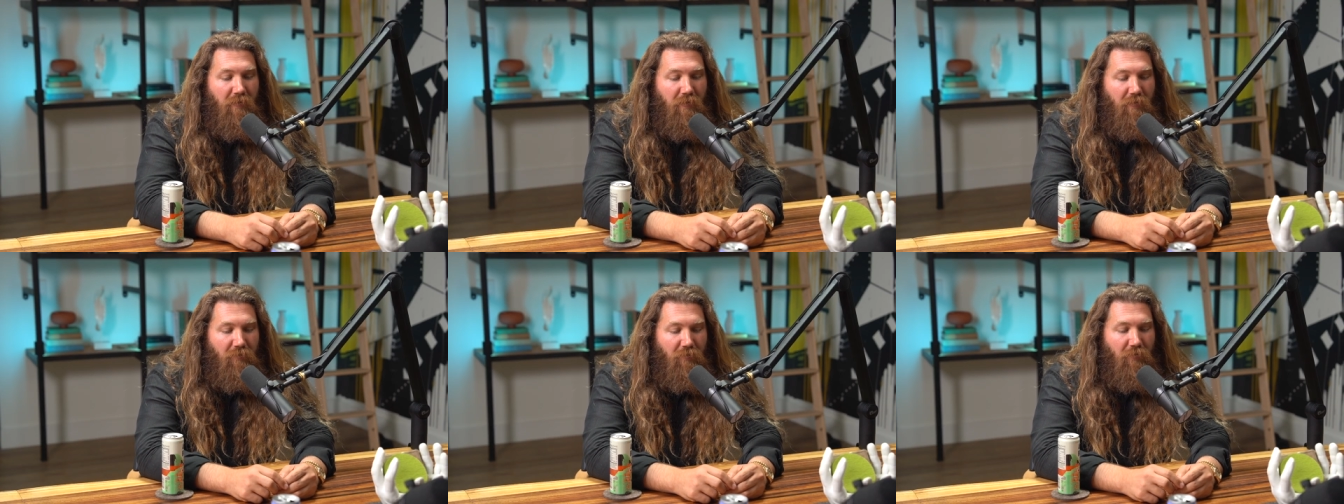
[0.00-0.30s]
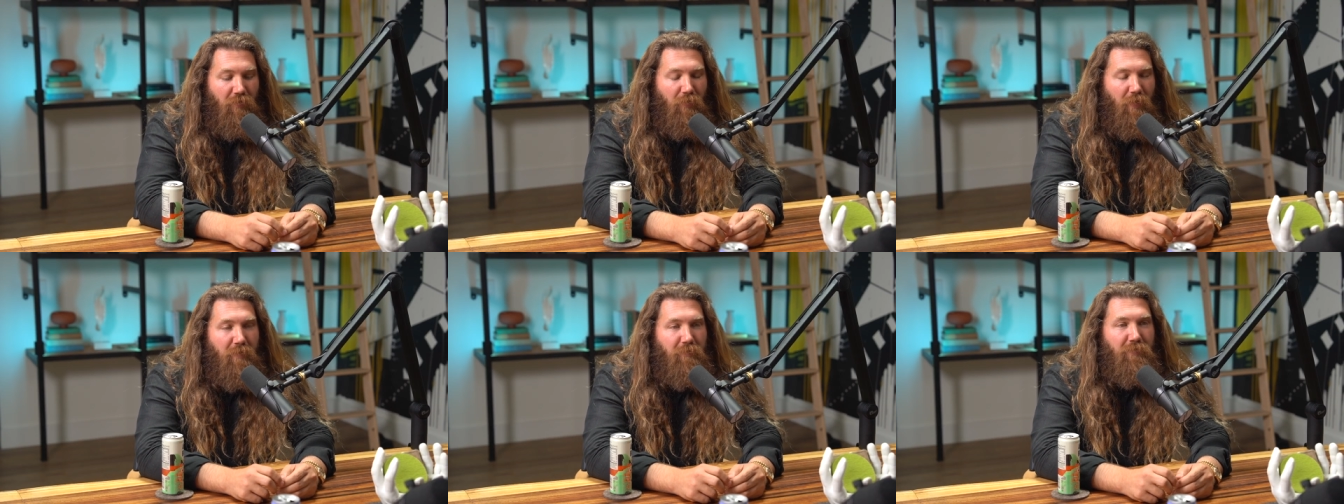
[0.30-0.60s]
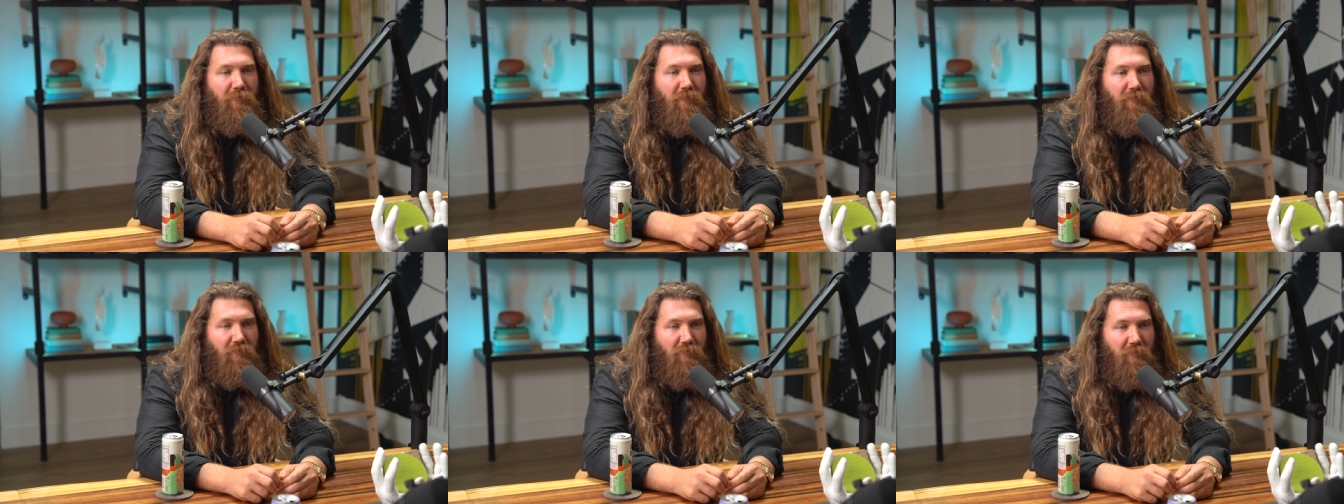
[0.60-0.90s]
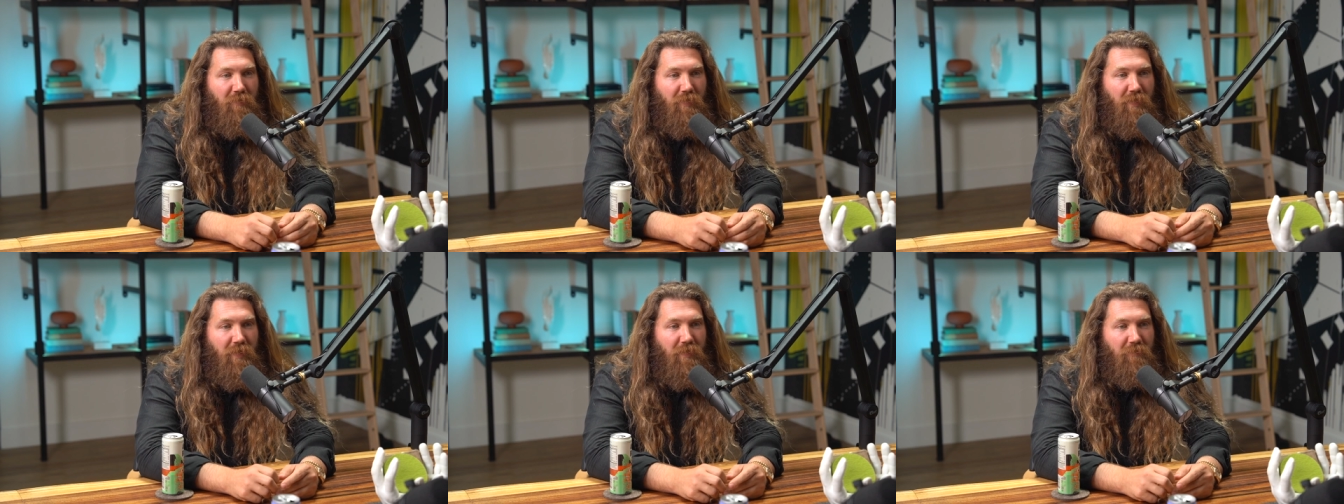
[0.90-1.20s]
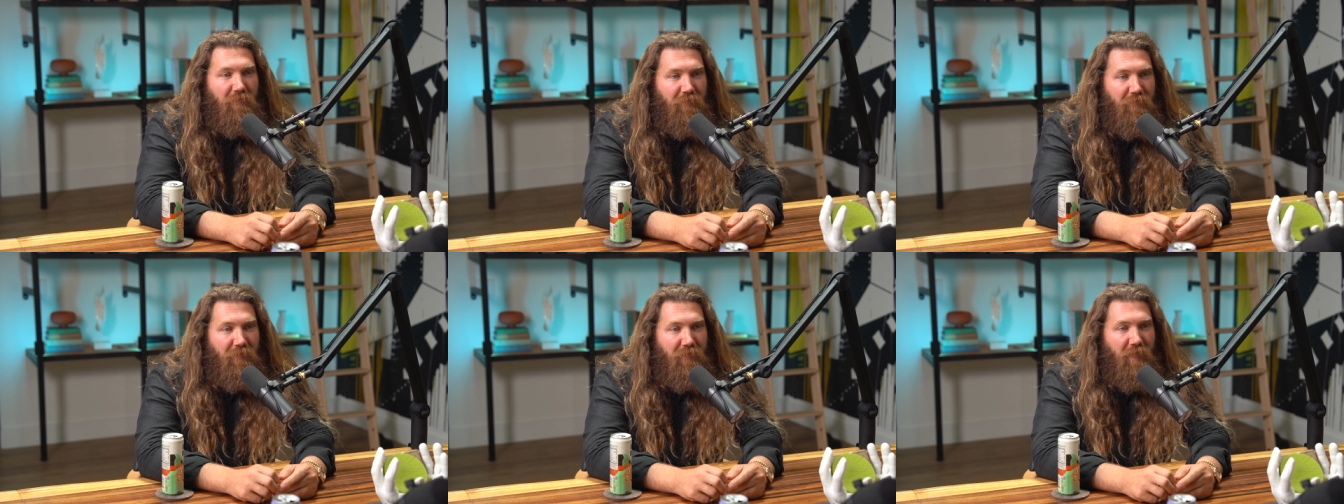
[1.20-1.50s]
it's a great place to be.
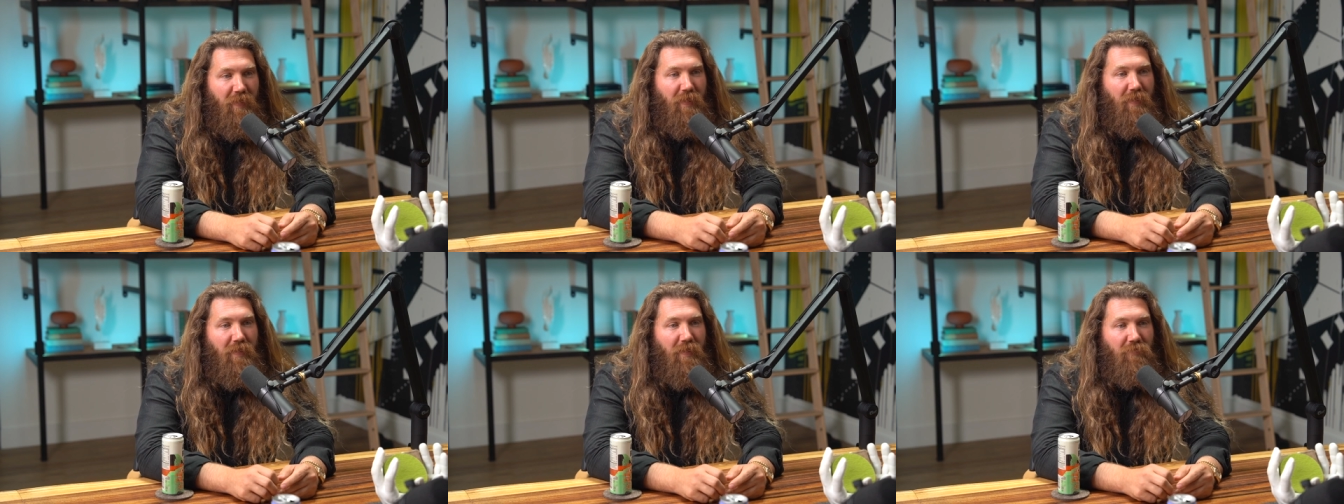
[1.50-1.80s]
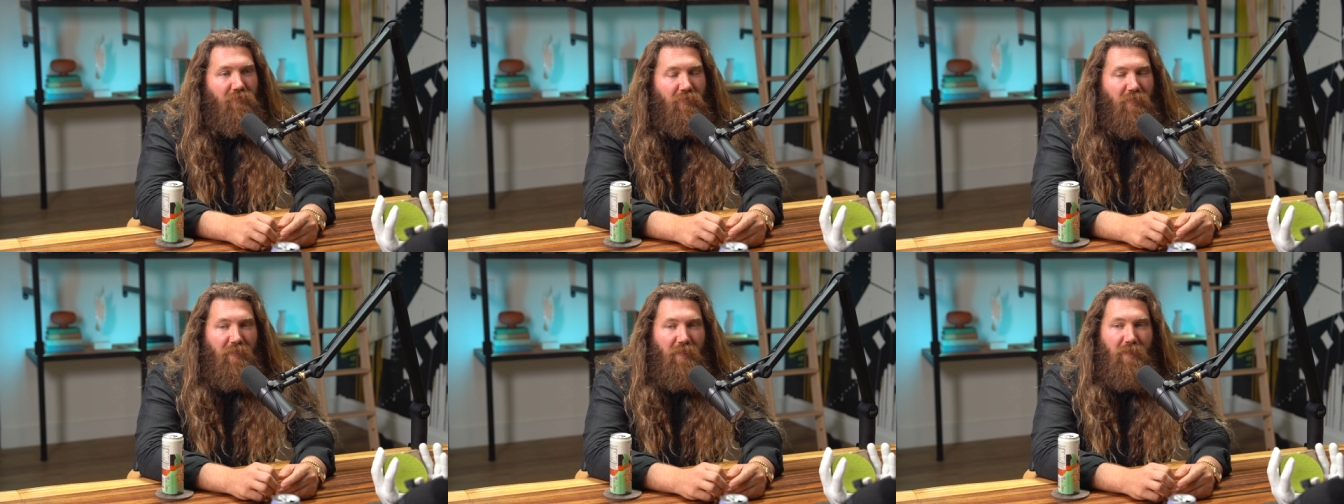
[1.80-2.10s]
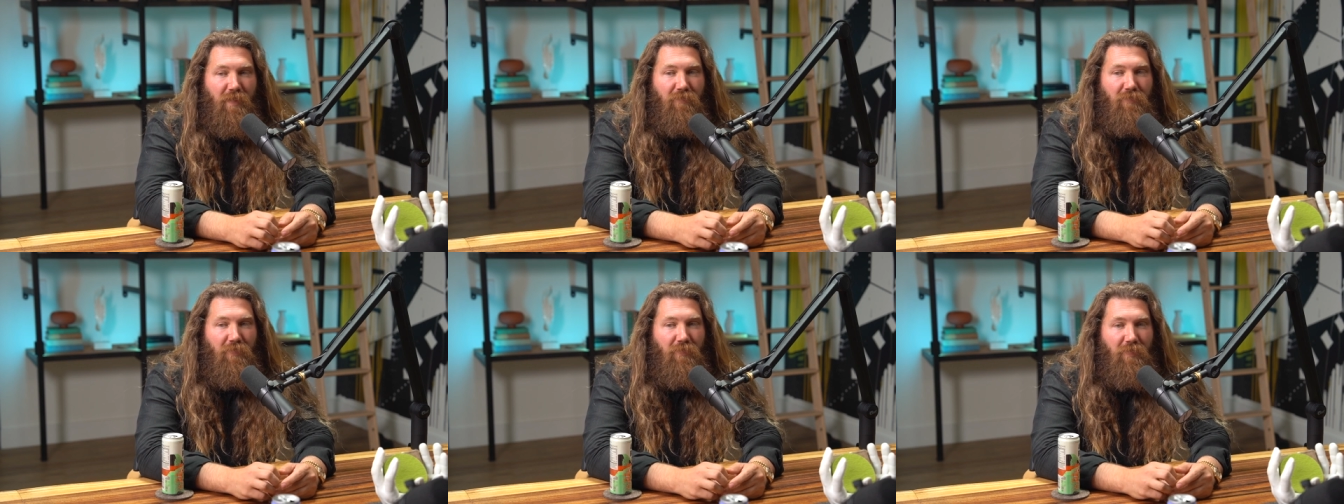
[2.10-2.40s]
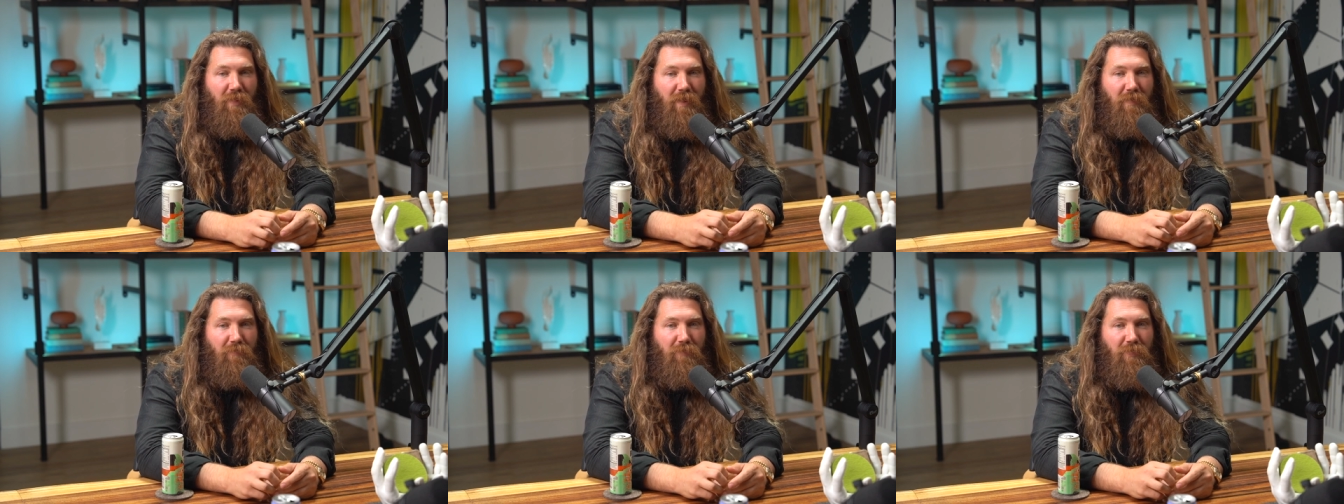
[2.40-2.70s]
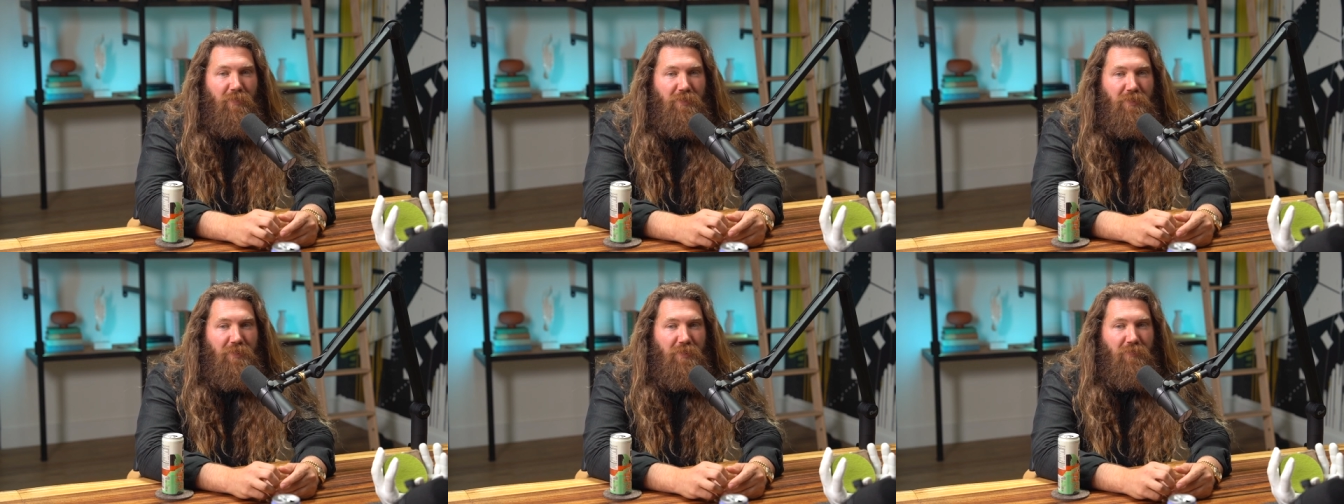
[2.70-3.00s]
And I feel like if you're not
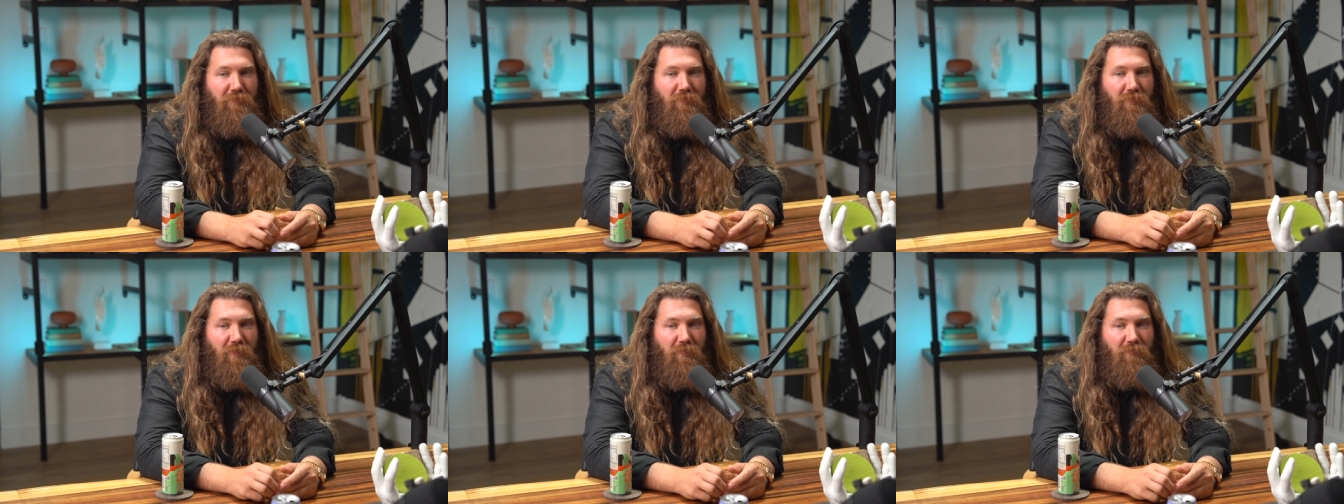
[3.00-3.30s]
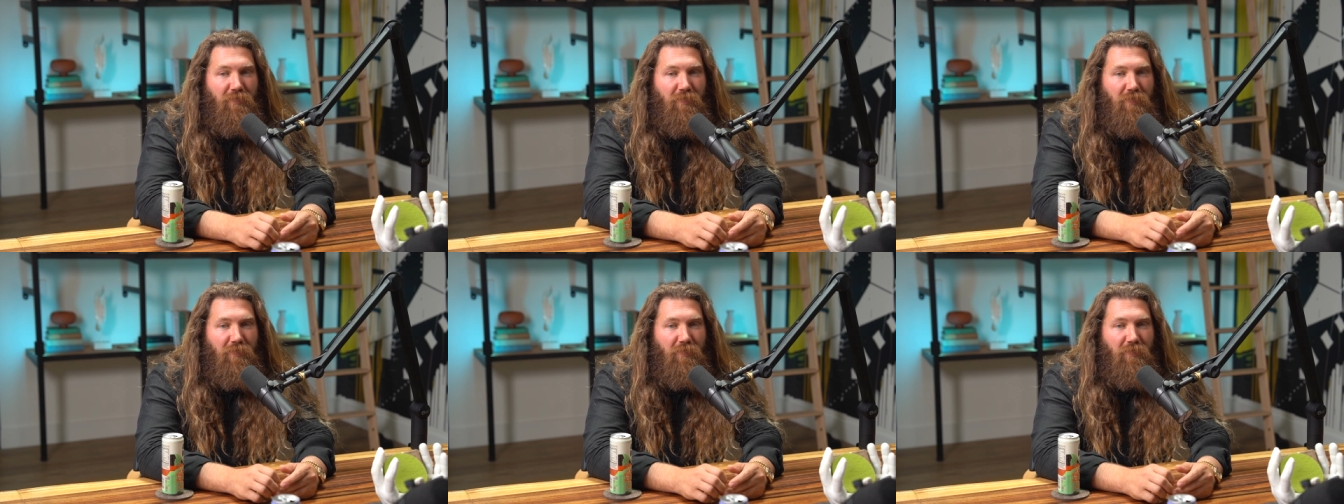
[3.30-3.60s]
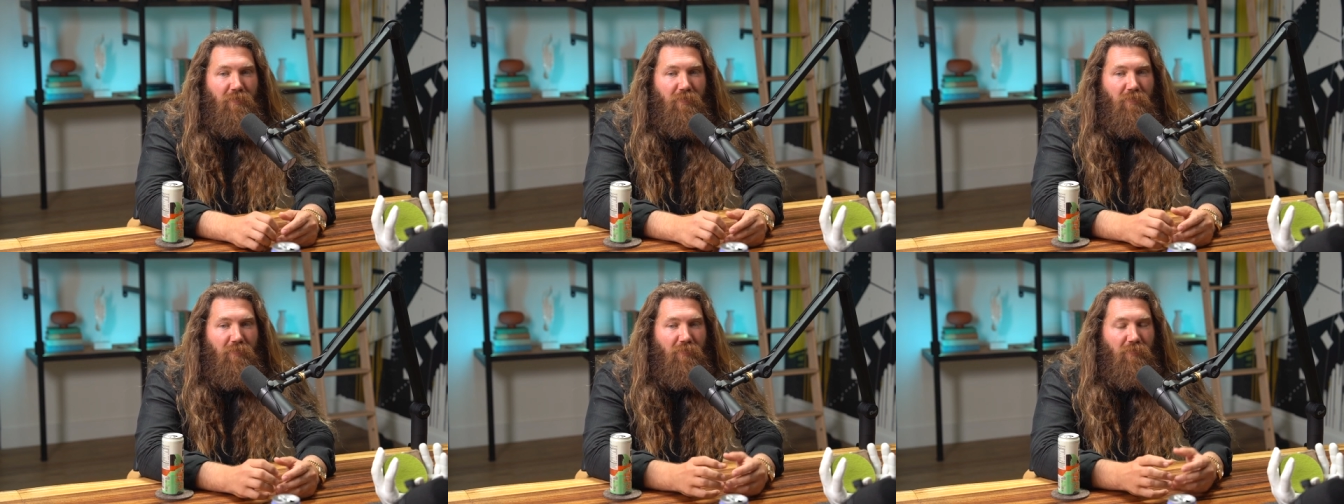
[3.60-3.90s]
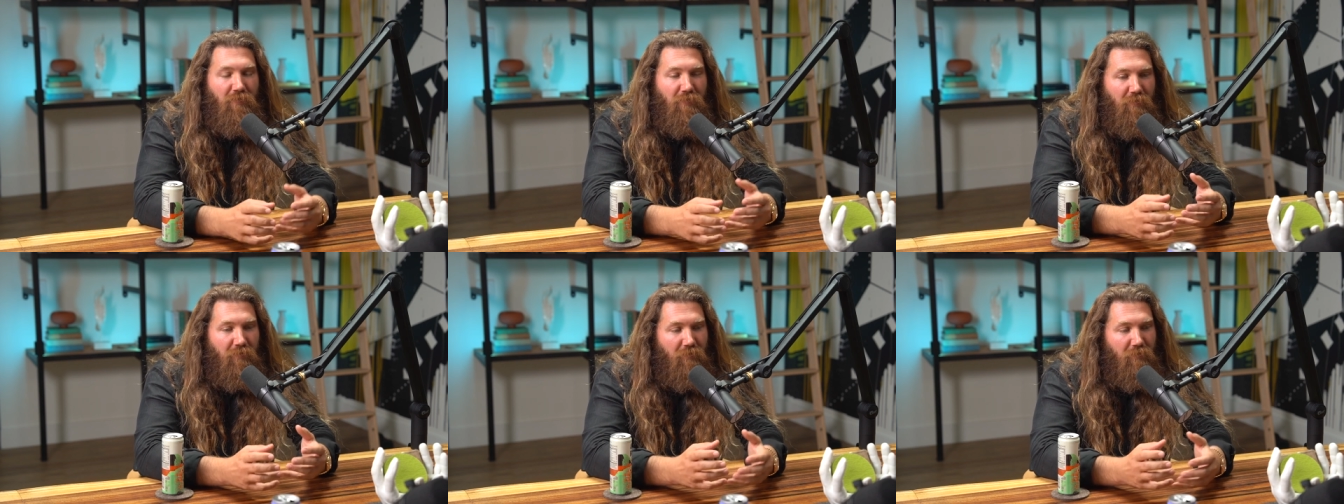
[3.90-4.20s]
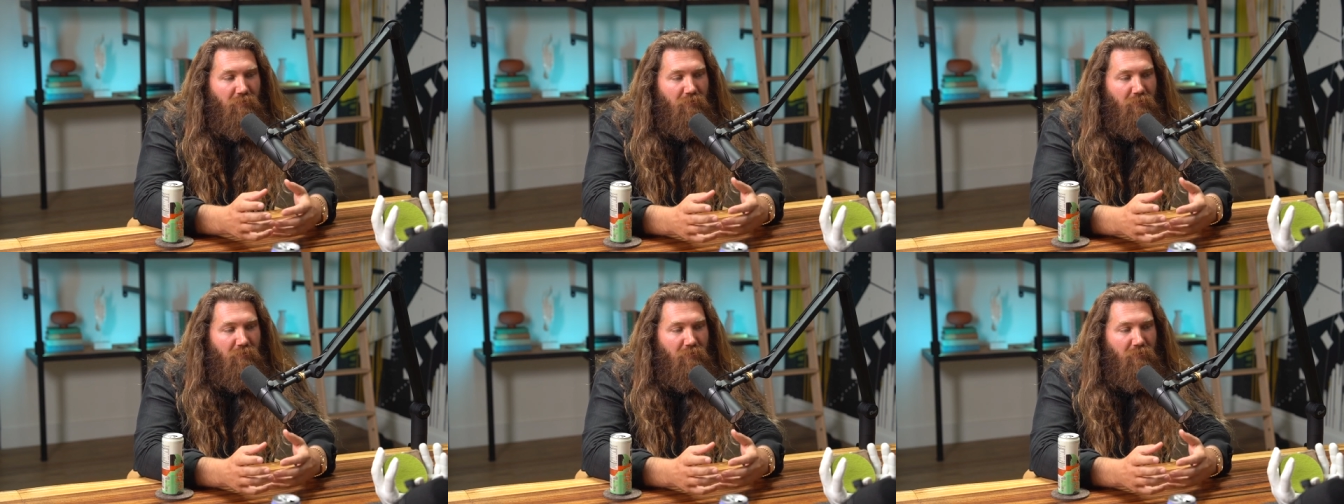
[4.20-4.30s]
pushing yourself into this